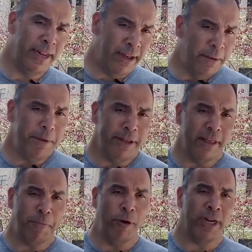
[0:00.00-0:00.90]
Now, up to
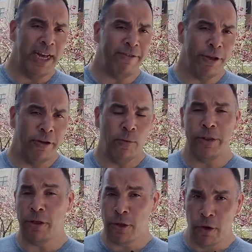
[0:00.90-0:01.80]
this point, I've shown you
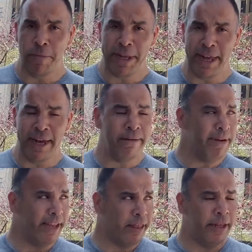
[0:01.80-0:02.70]
where the story began,
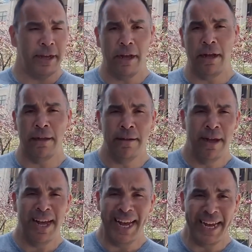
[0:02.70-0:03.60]
at City Hall,
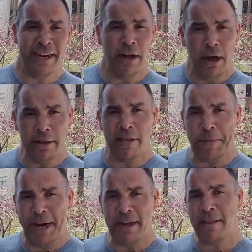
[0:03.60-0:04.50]
and all the
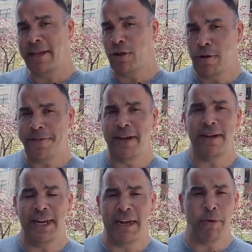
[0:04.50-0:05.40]
spots that Shufelt
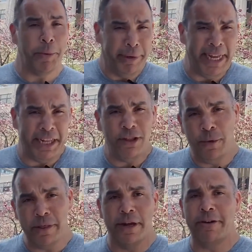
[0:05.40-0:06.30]
claimed were related to
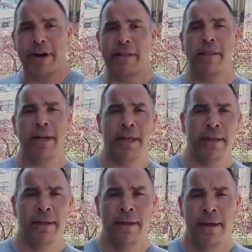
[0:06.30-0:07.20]
his underground city.
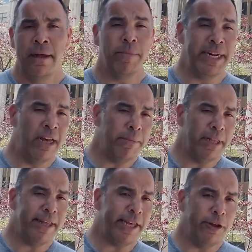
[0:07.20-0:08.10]
But now I'm
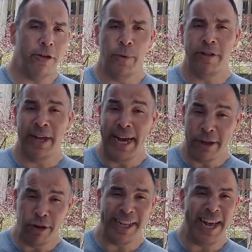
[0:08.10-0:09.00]
going to take you to where they
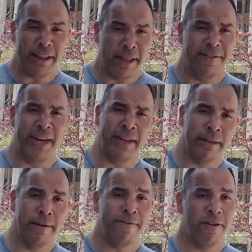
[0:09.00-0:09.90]
actually excavated
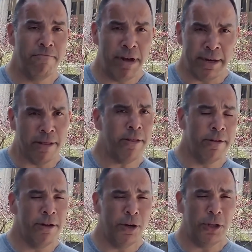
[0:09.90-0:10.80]
for months
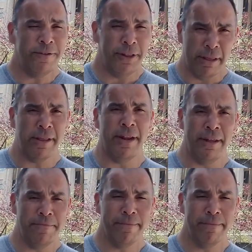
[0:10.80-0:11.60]
to look for this city.